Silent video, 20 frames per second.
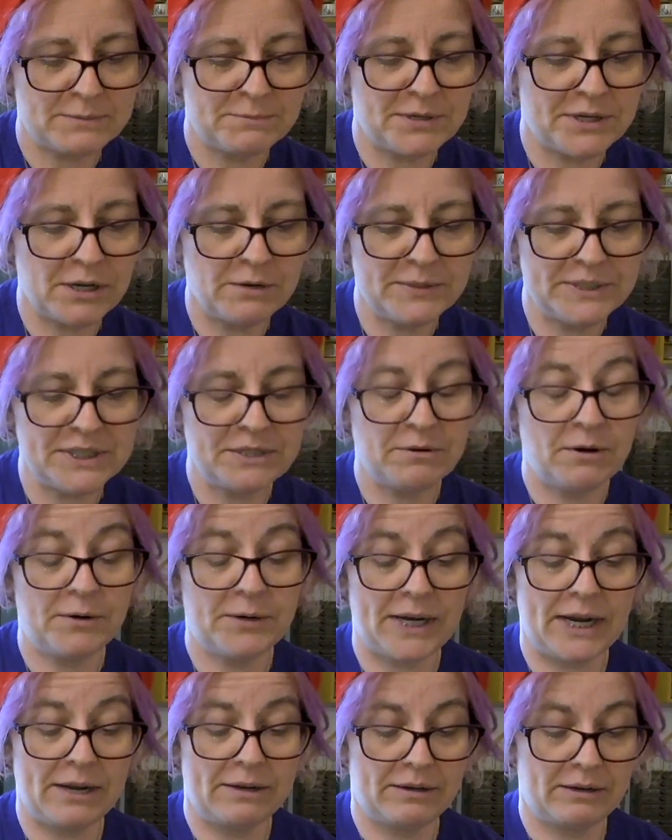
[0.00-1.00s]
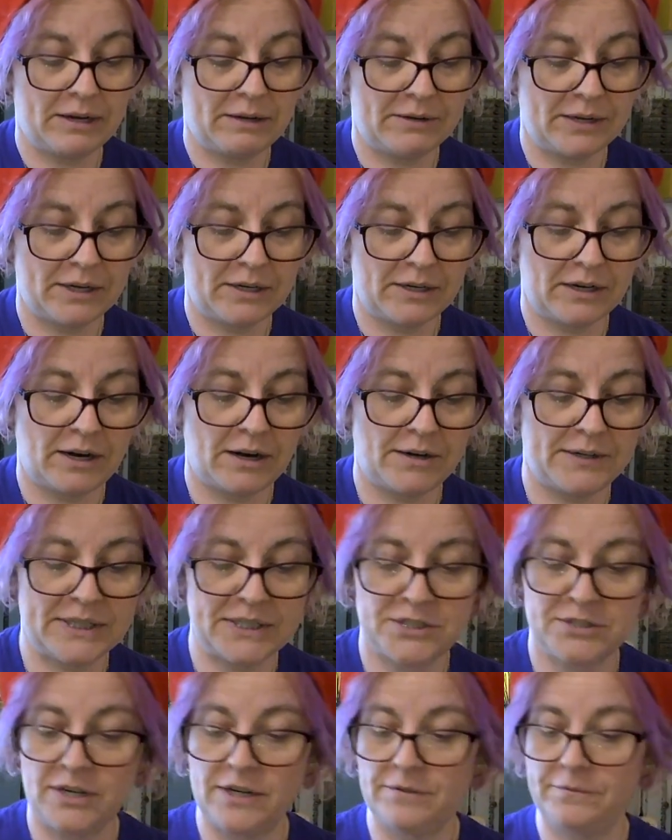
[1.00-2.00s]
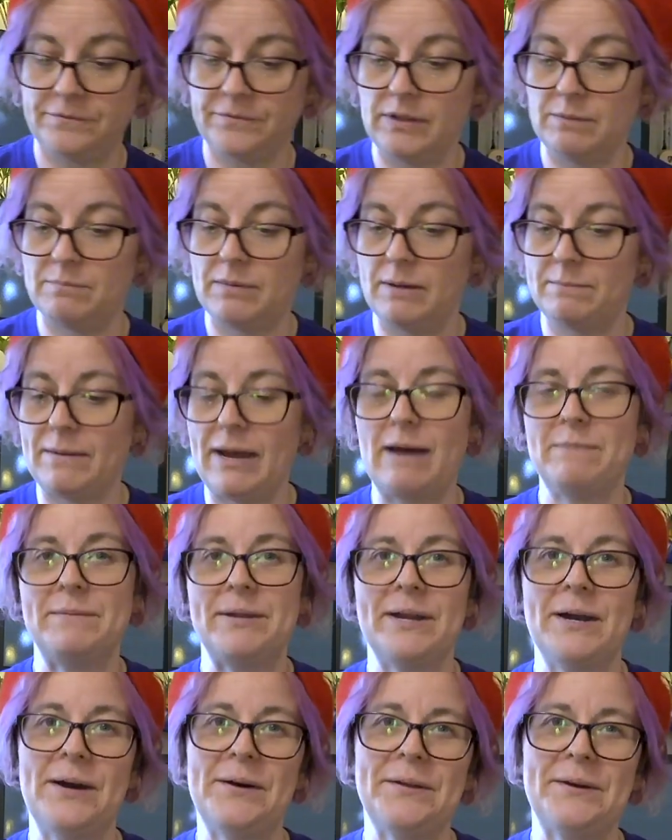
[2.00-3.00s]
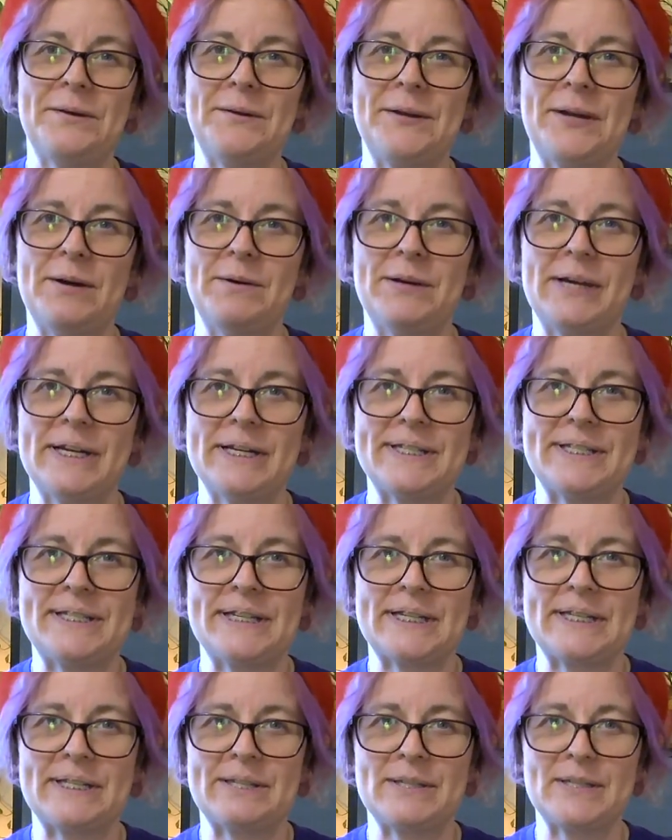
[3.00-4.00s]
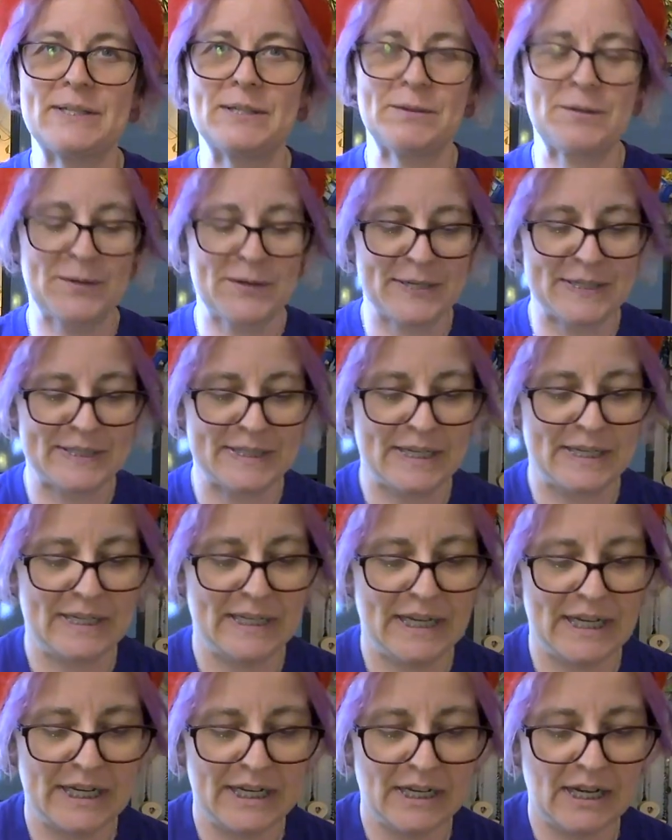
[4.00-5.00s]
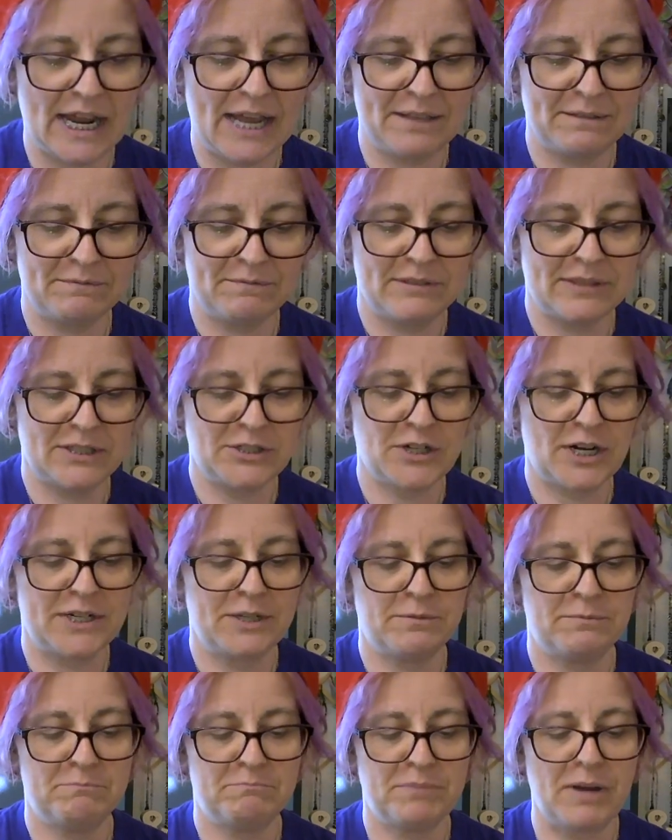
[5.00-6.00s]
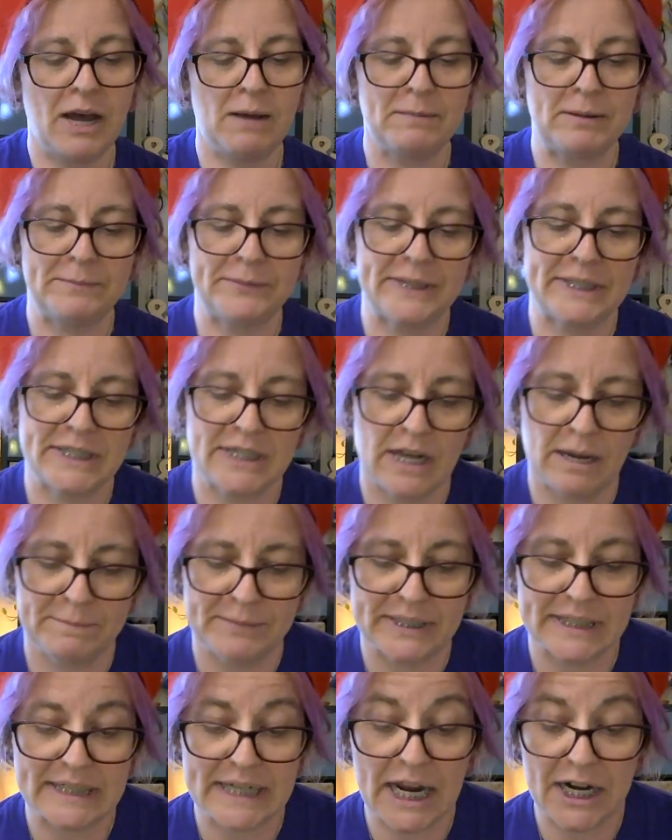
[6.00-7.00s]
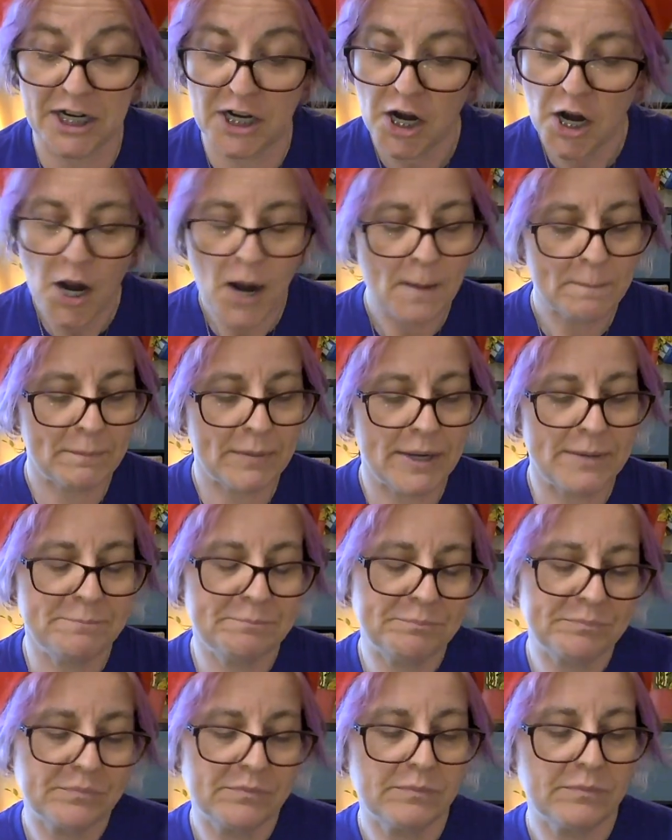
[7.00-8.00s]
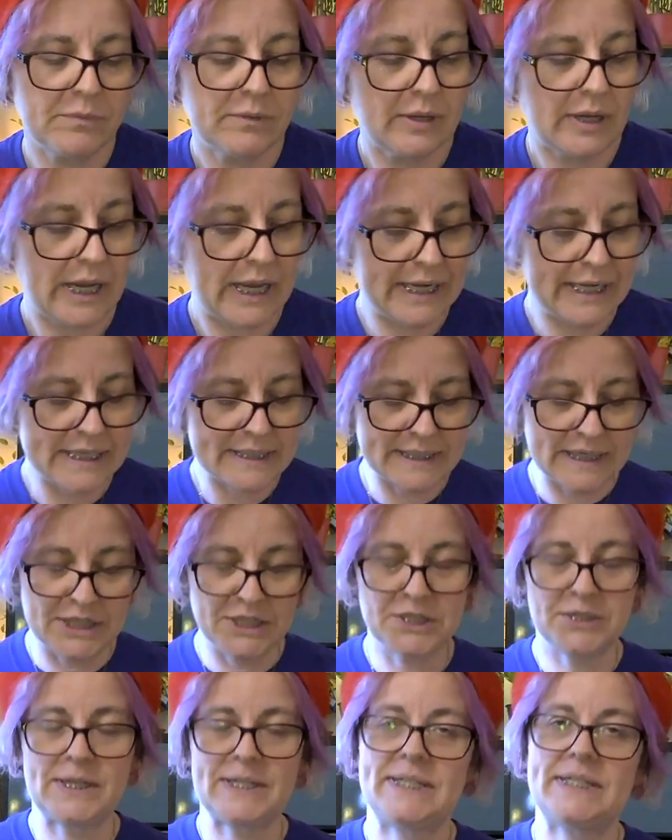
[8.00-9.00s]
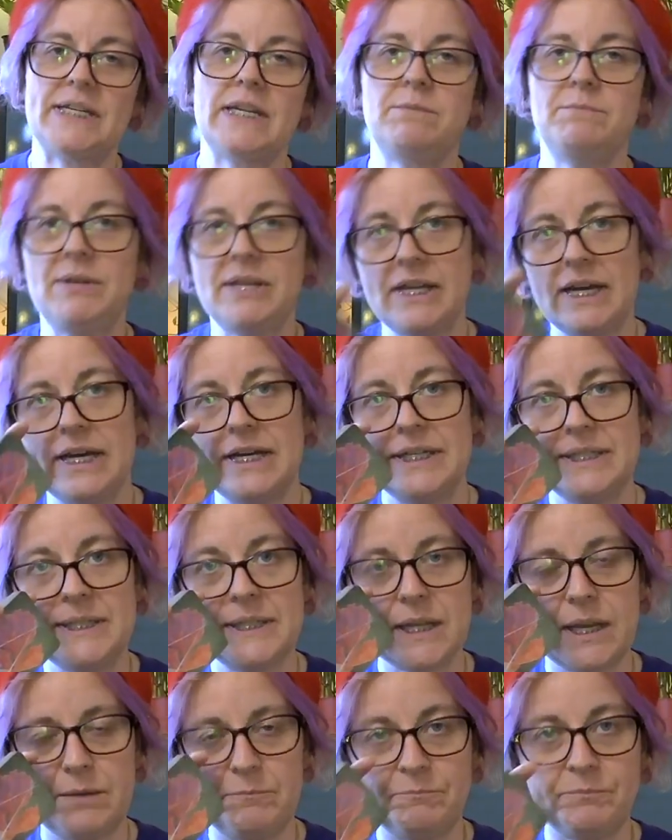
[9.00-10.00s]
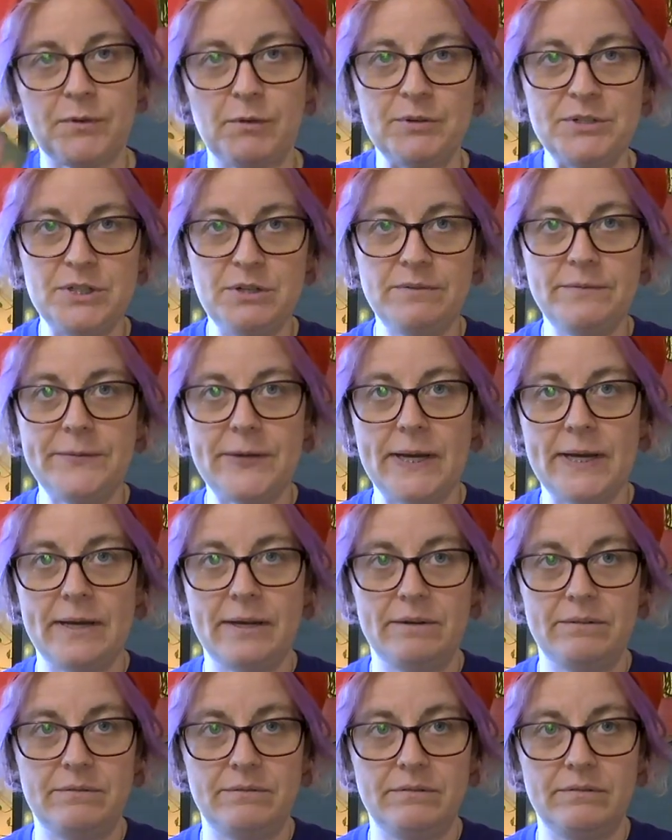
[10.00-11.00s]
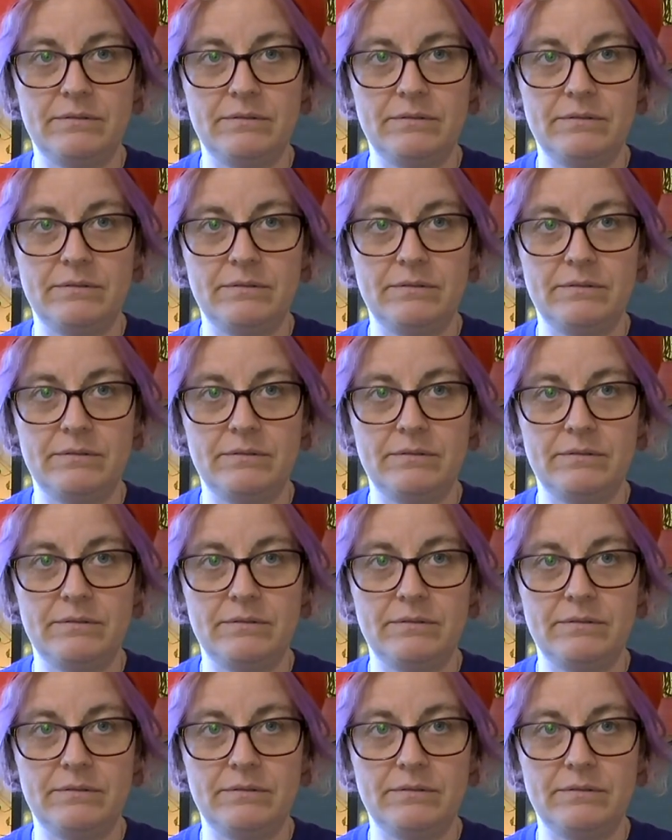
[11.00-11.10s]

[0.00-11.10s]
as we go into, okay, I got a card that's trying to flip up at me. Oh, there we go. I got a six of swords and, and I tried to pop up at the top of the deck. But it is interesting because we do have a